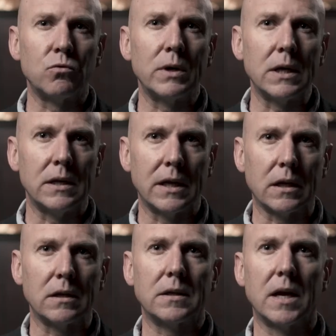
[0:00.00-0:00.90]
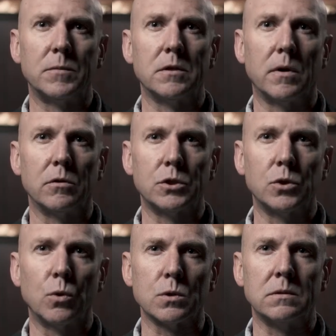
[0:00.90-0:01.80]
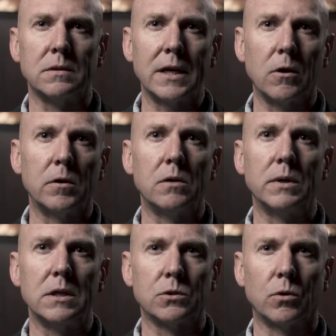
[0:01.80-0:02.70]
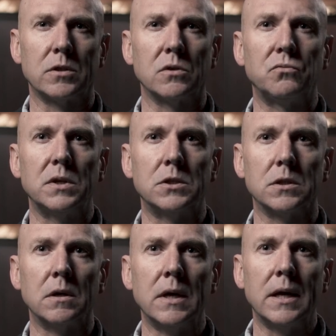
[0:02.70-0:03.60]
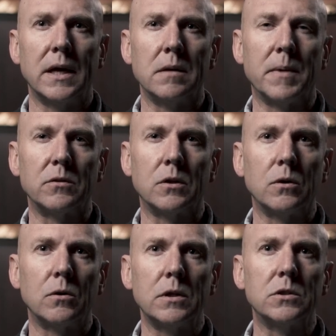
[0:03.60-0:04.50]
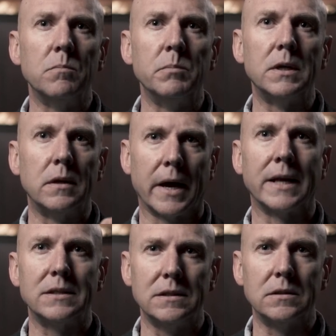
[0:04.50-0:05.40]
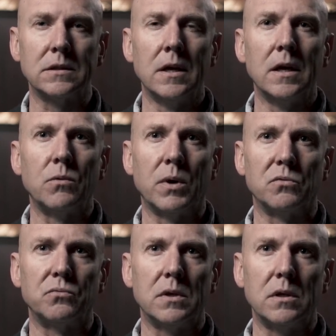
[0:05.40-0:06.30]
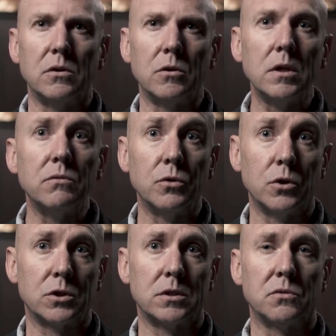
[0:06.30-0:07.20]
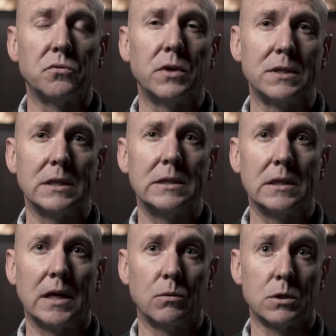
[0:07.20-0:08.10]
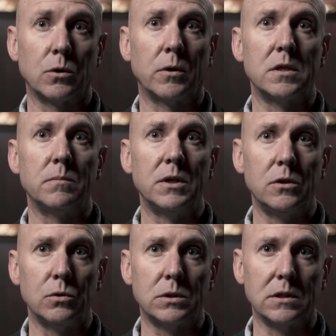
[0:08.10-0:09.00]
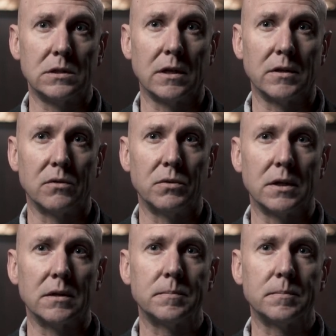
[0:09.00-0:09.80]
really yet come to our shores, and that only really started to feature in about the early to mid-90s, when the early version of forensic DNA was starting to be used in South Africa.